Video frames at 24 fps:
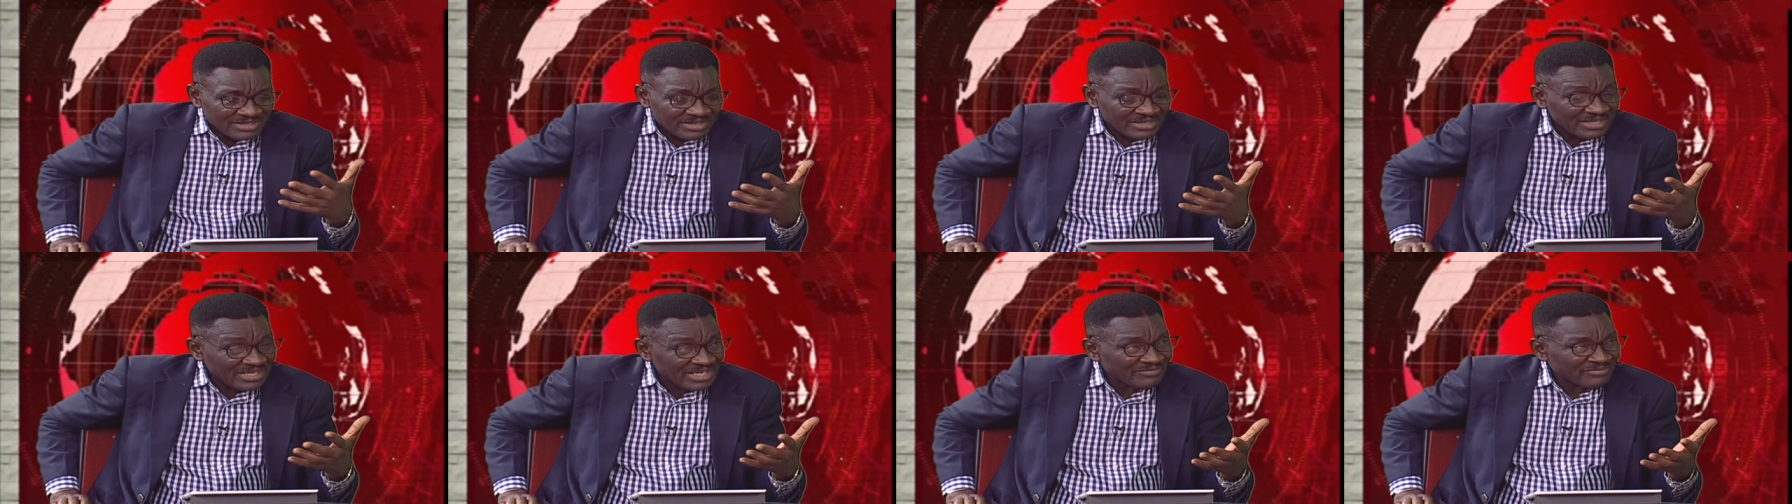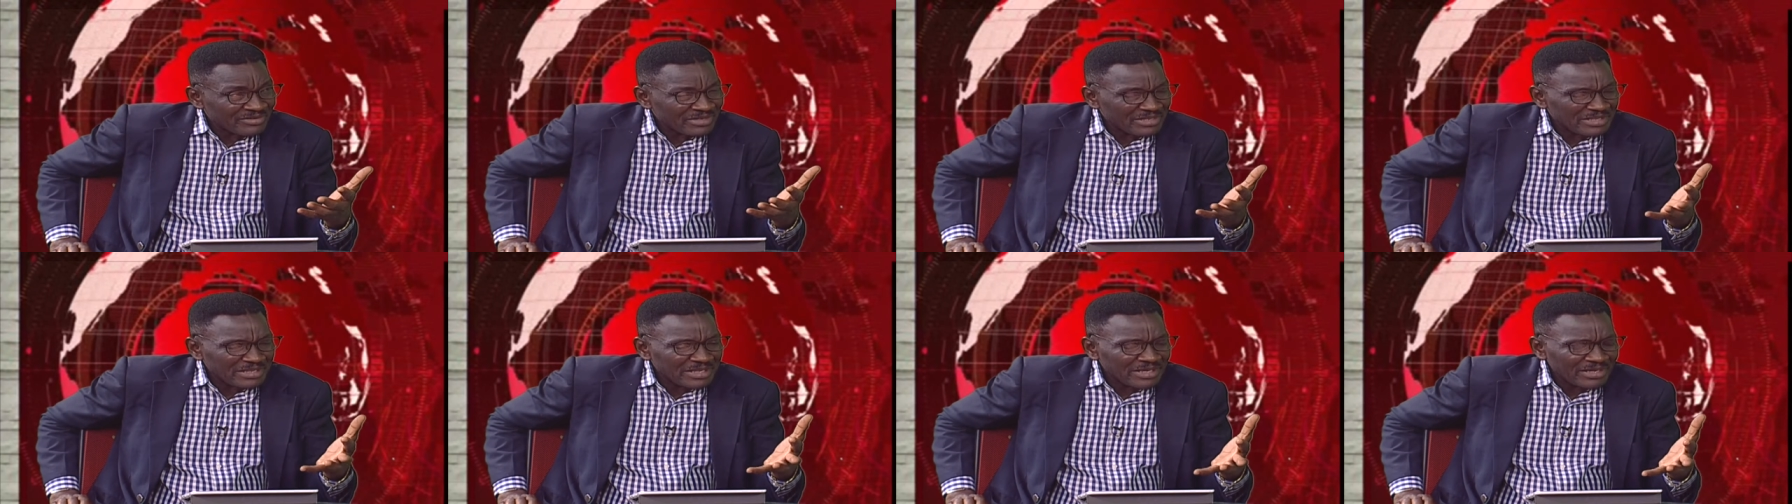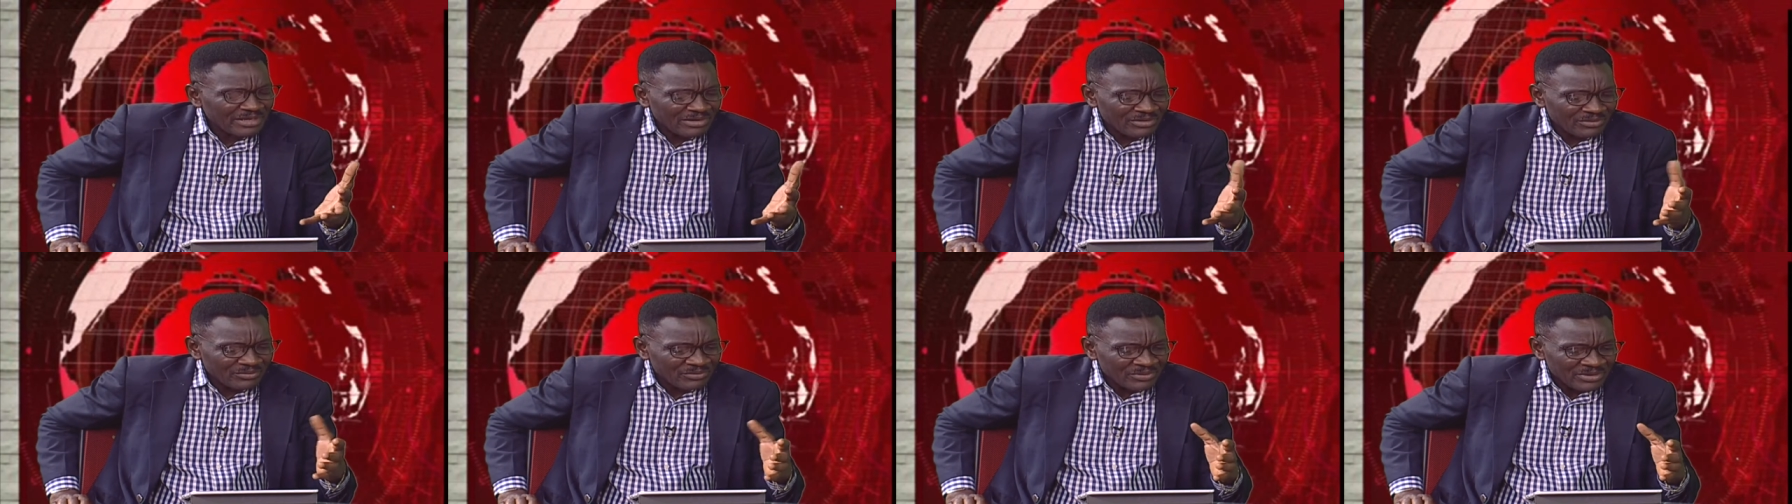given
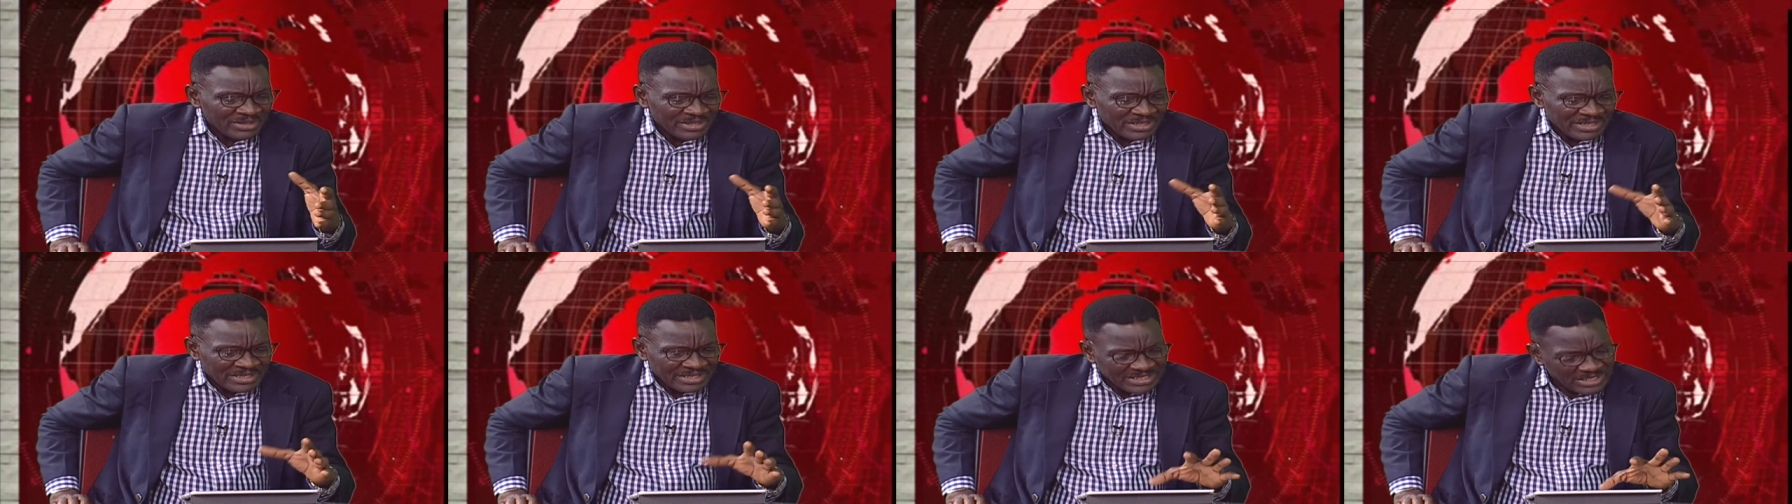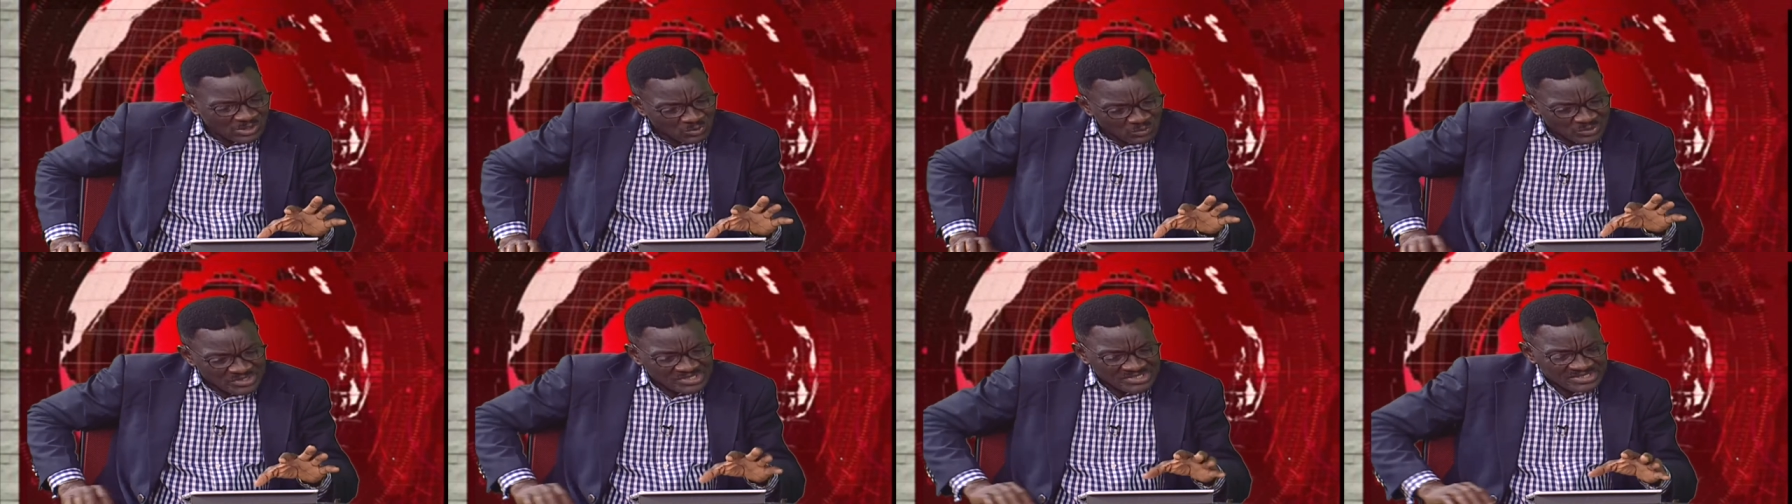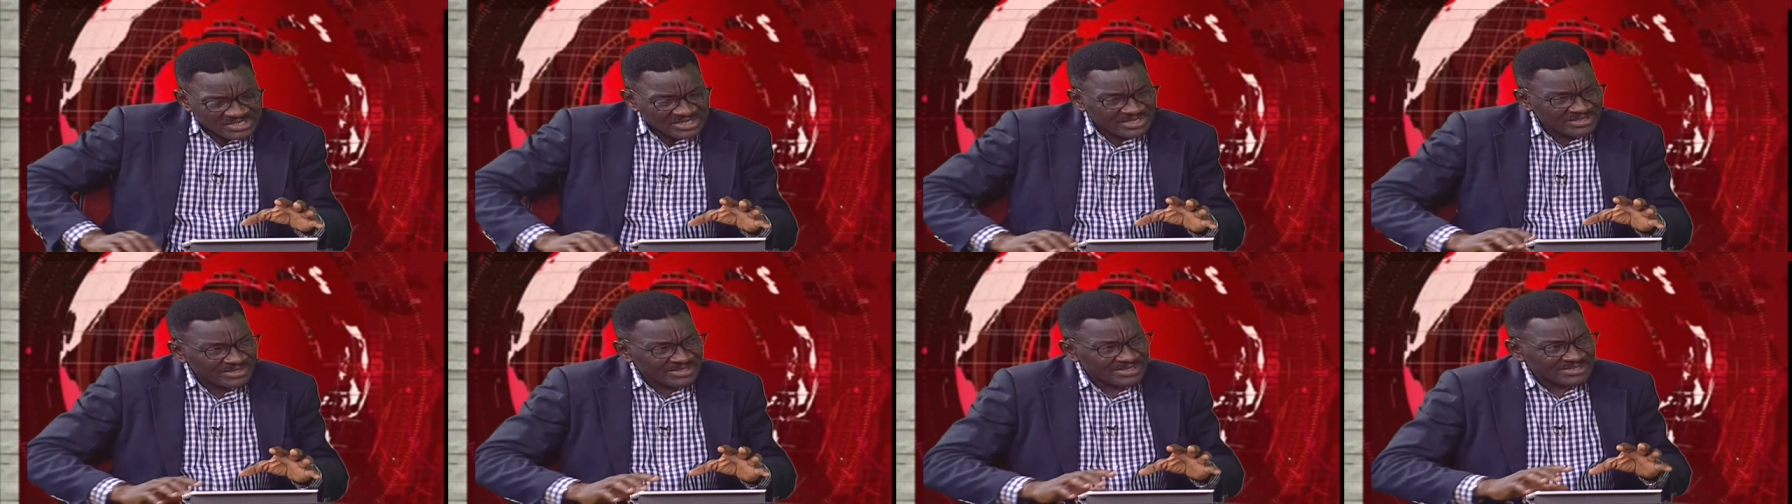now, can we
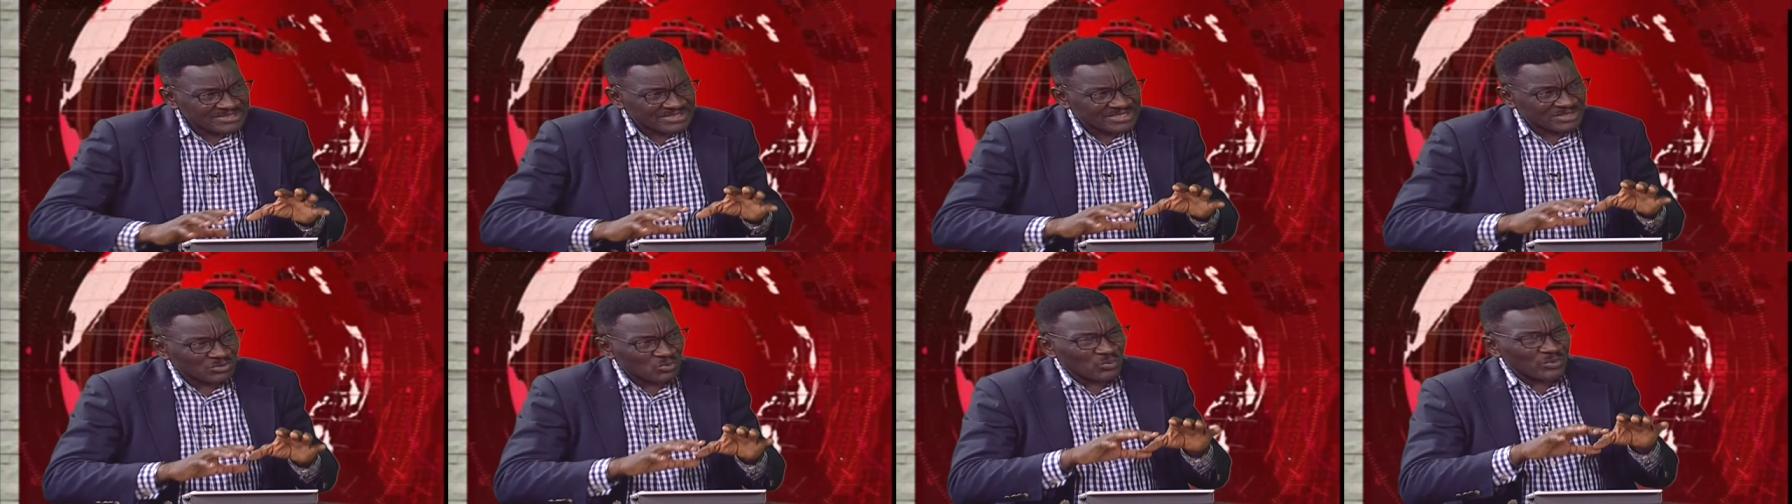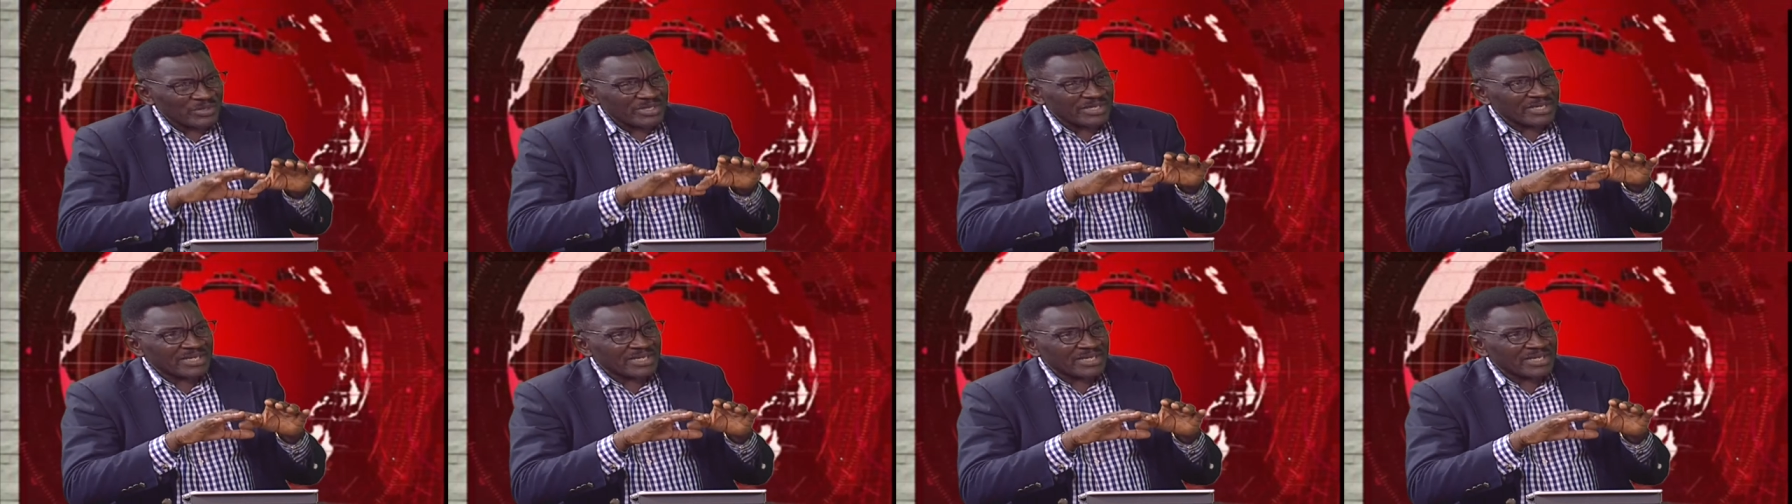say that we